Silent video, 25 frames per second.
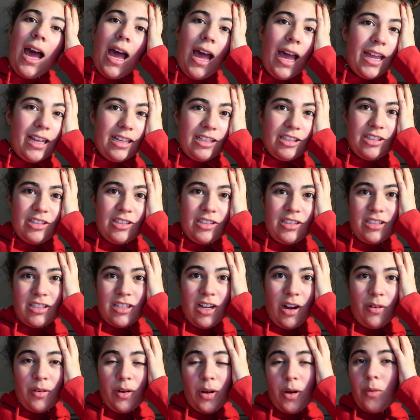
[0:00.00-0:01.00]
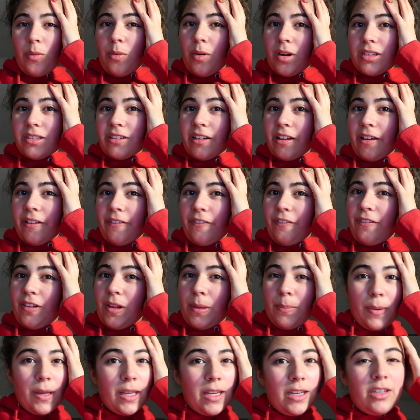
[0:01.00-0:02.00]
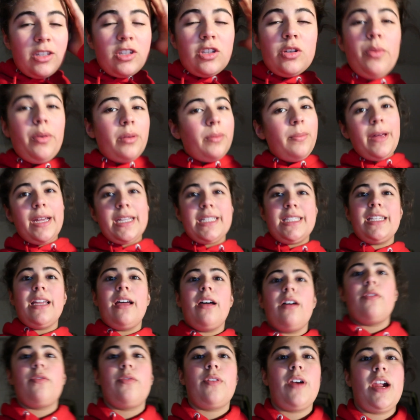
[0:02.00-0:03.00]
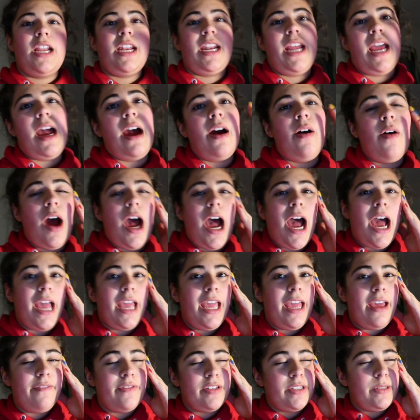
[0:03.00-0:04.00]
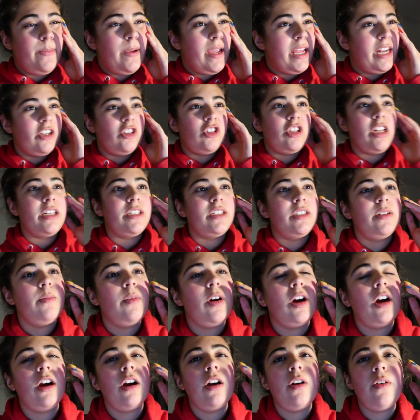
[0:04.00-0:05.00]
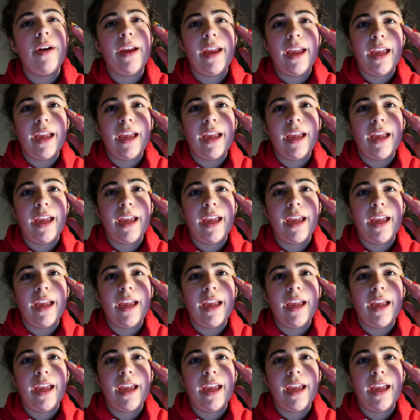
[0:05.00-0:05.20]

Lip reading: I don't know what to flip and do with myself right now. I have a Spanish test tomorrow